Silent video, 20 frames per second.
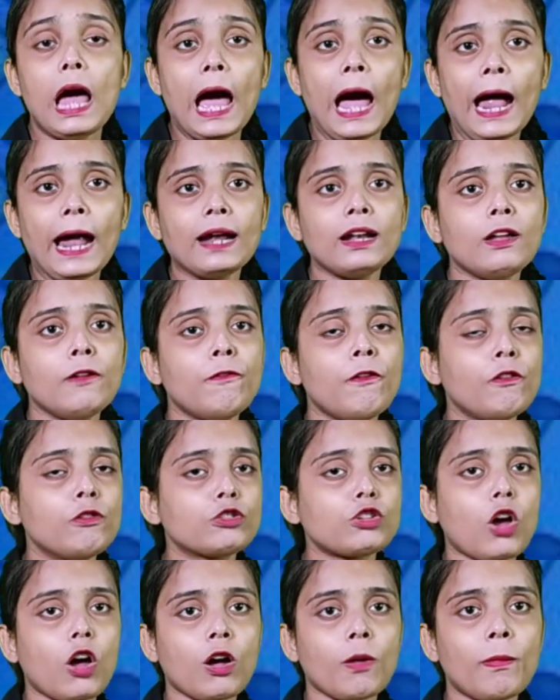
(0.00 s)
And if you
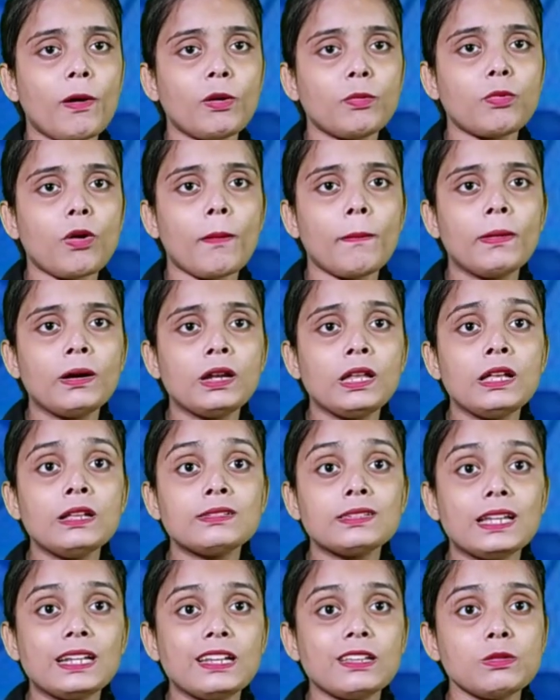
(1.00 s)
will talk about
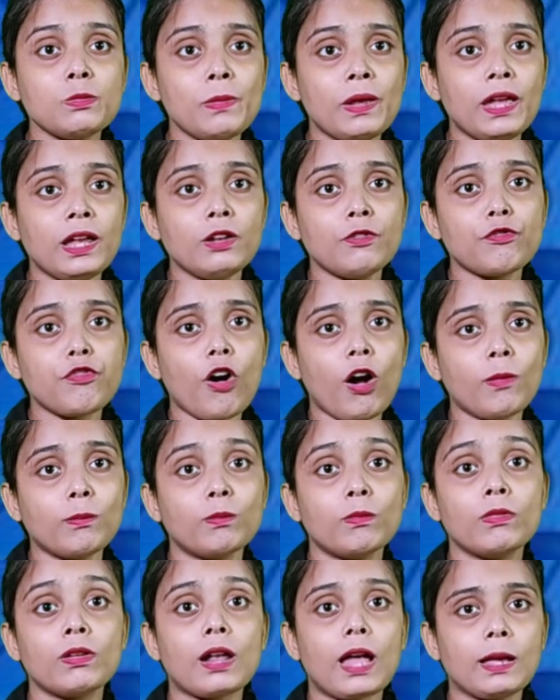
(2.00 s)
properties, it is made
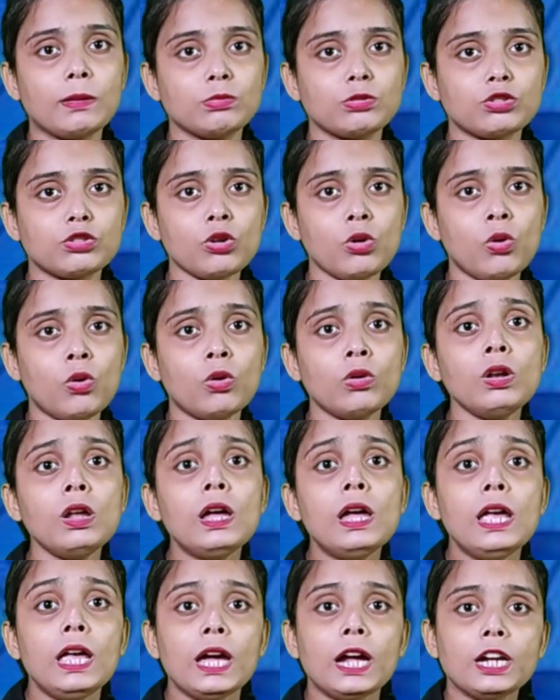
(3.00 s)
from limestone.
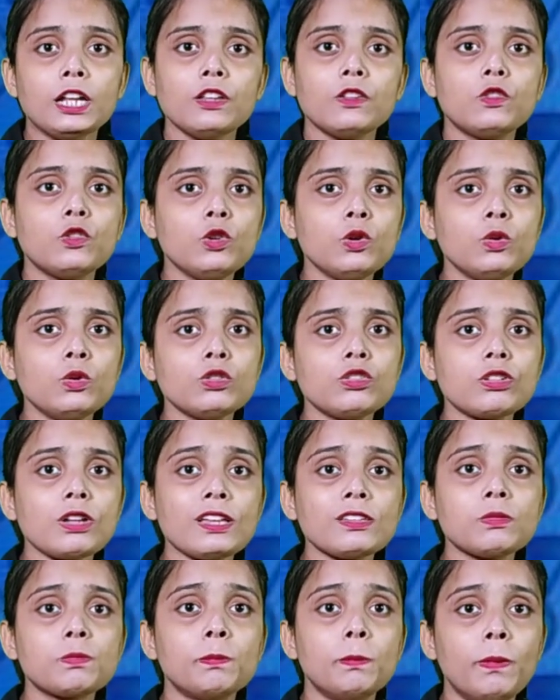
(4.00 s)
It is used
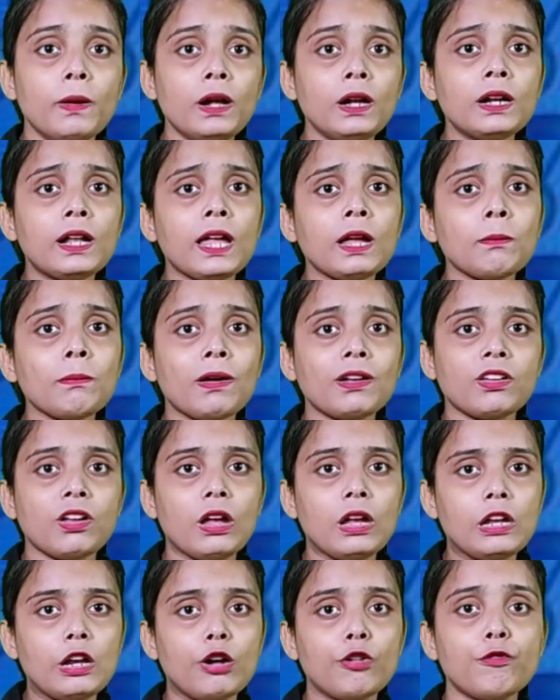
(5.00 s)
as building
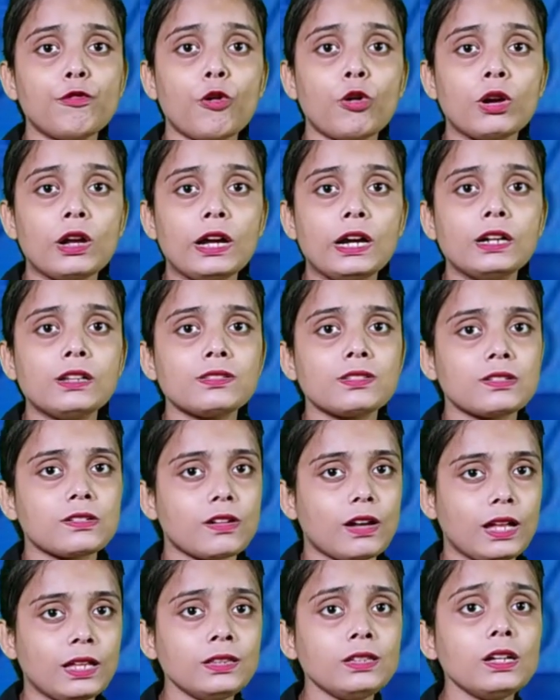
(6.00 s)
material for its
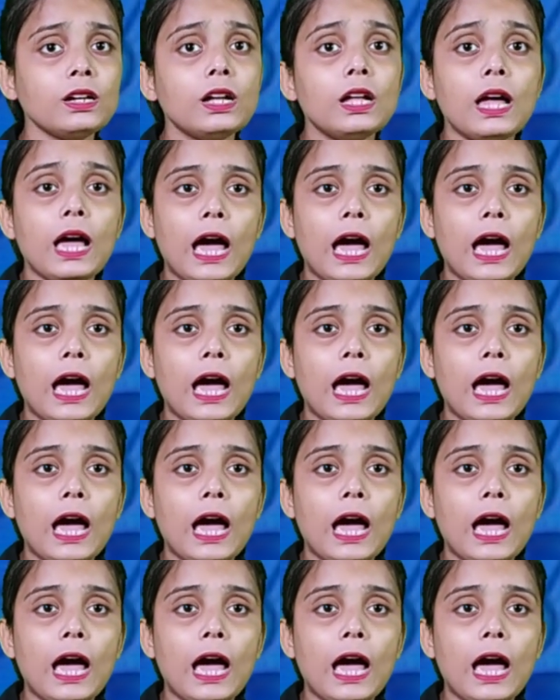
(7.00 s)
strength